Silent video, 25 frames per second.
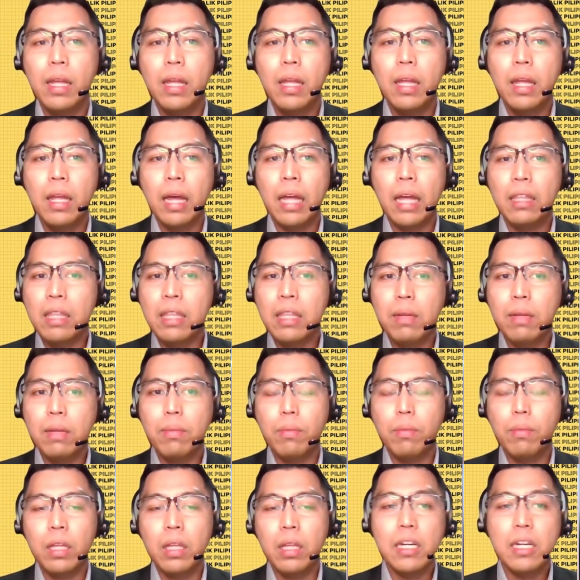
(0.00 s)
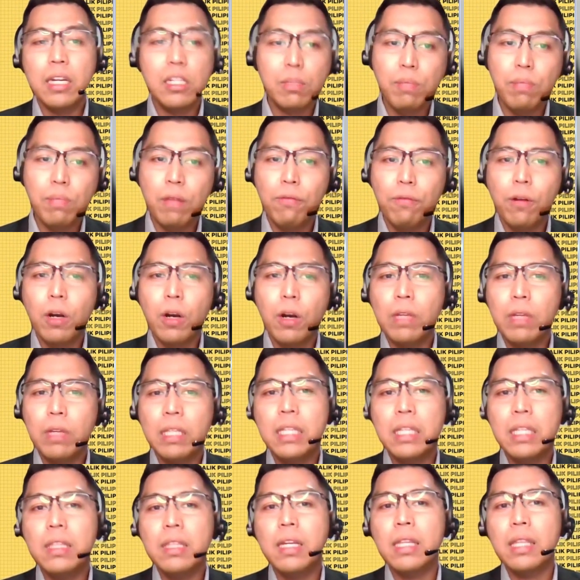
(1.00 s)
I think years before we
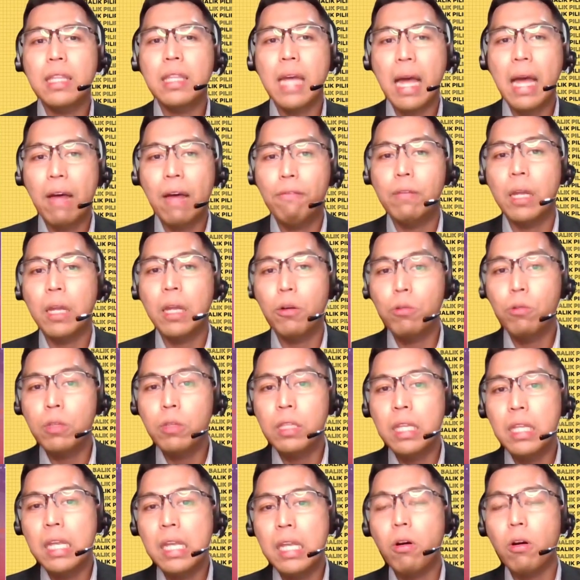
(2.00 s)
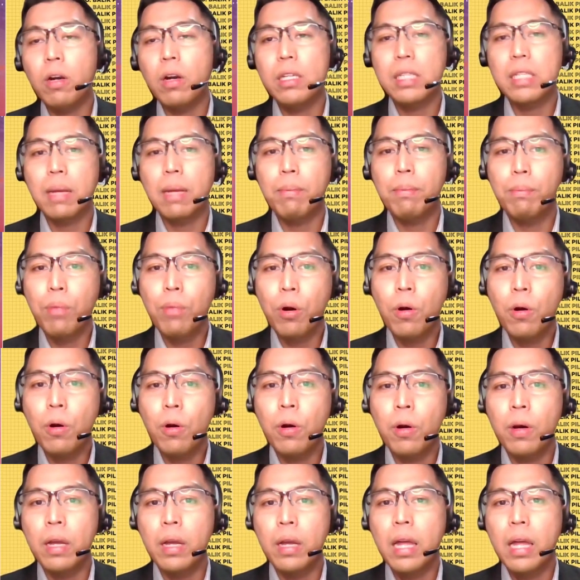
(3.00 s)
did not have lagundi or
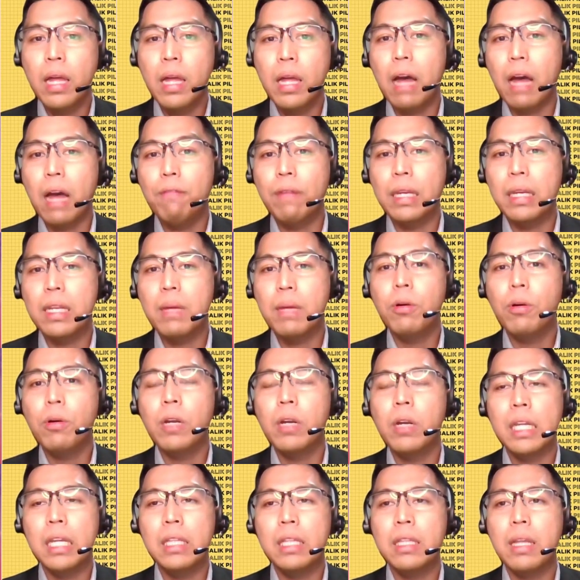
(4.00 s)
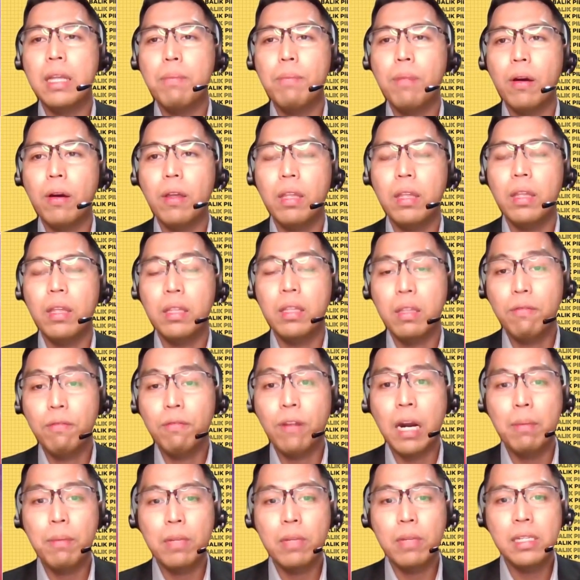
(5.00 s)
sambong available in the
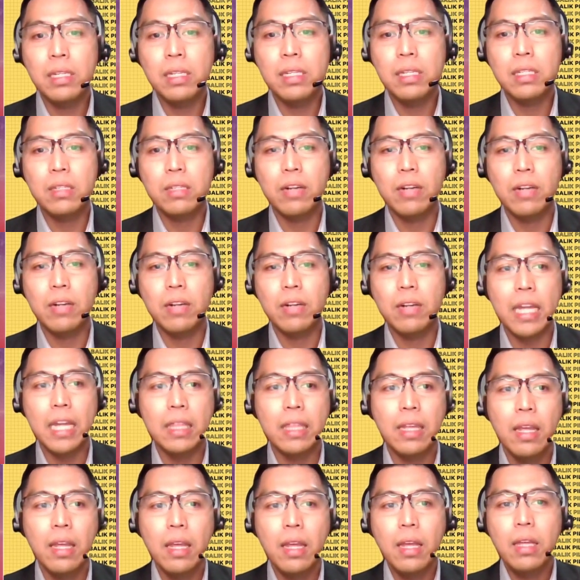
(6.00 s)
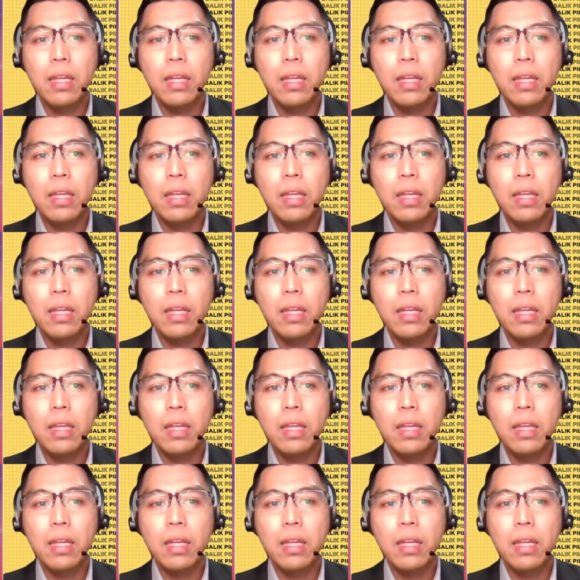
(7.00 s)
pharmacies, right?